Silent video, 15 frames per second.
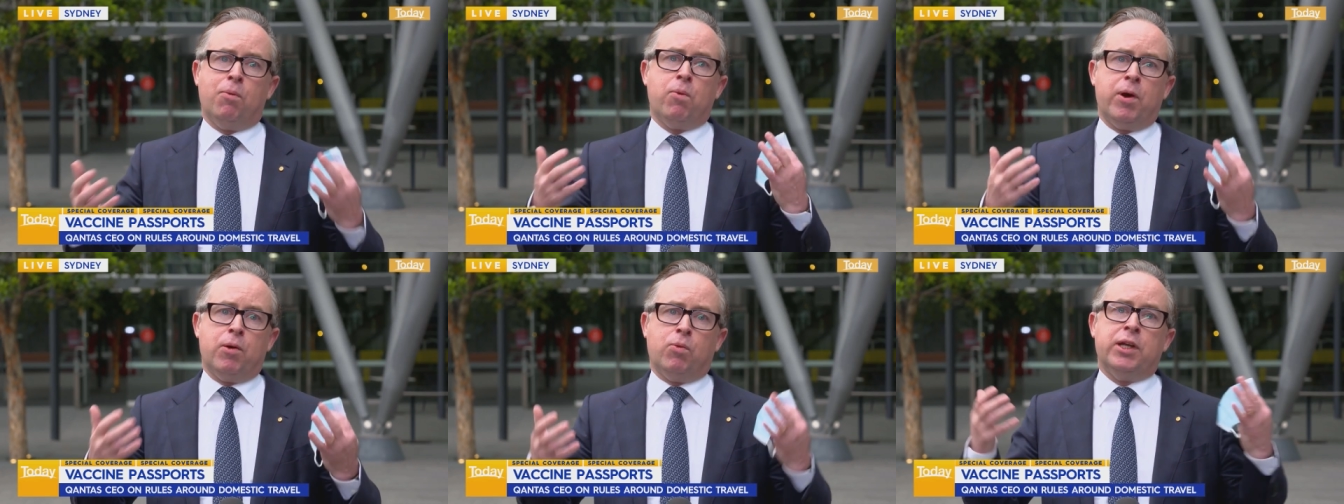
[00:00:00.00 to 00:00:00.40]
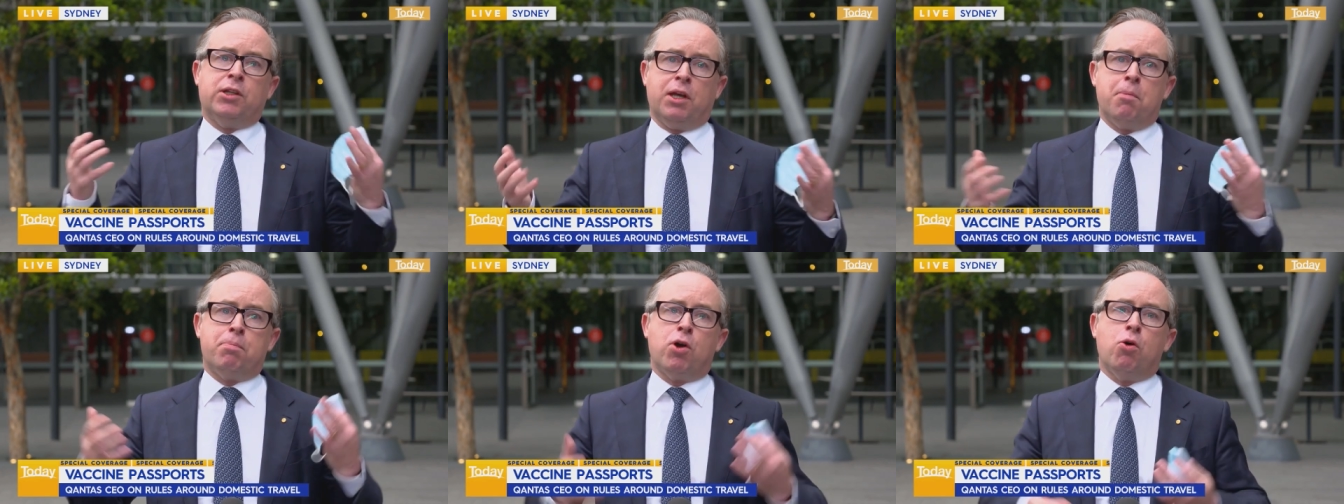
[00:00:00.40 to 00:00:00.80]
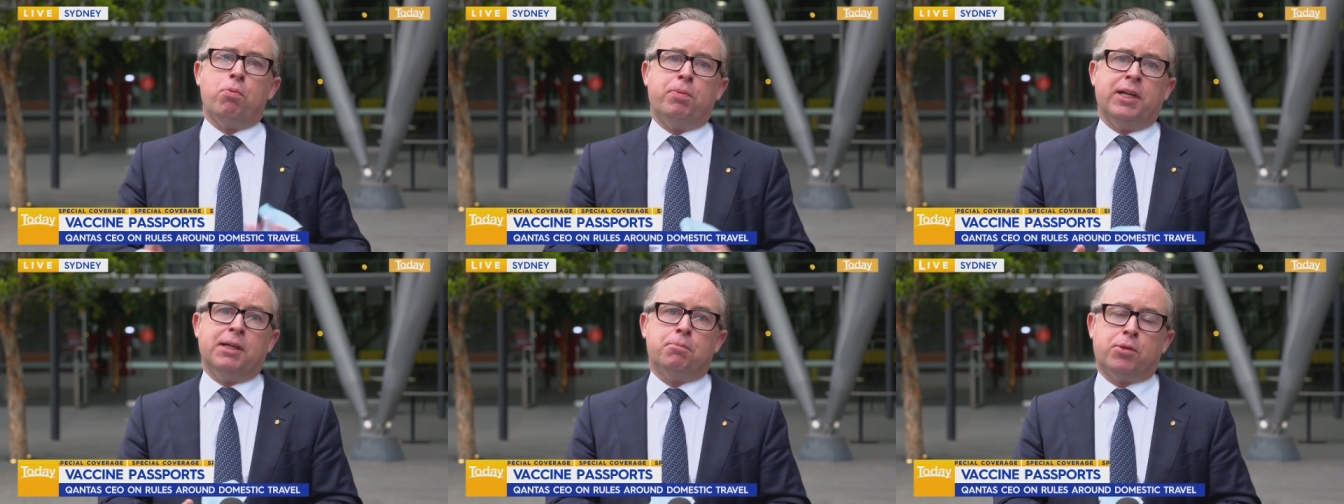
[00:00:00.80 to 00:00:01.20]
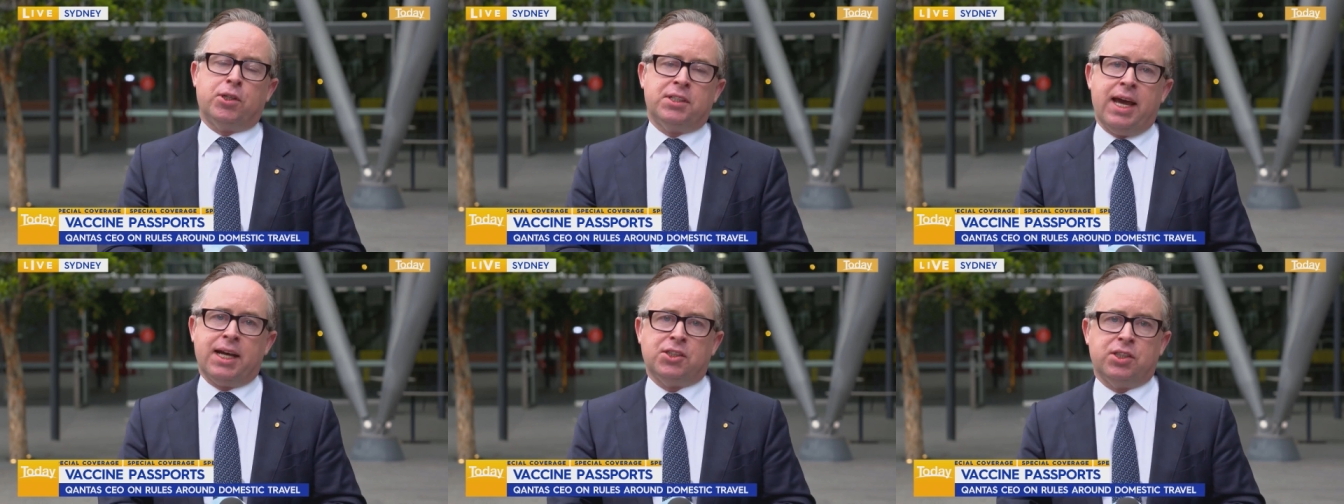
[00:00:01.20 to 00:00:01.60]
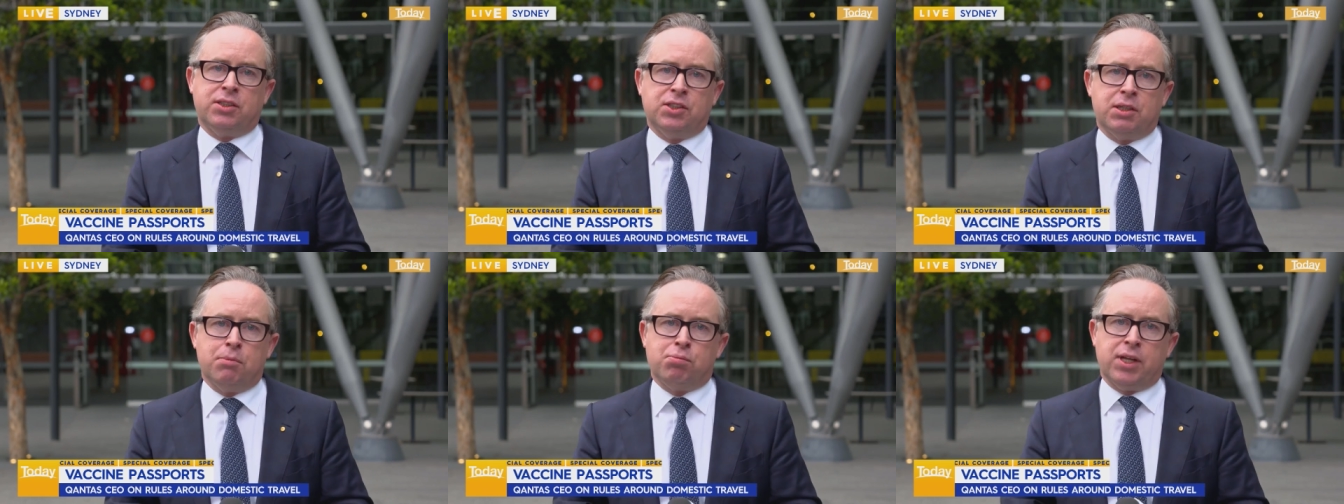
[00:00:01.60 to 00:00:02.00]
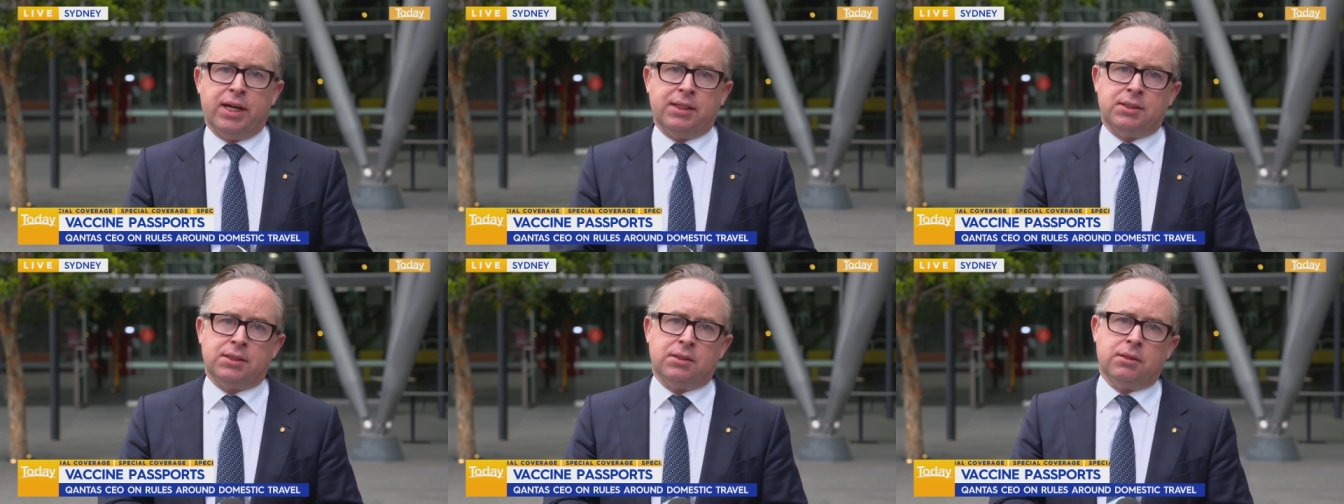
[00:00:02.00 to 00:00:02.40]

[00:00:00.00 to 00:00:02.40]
with the appropriate protections in place.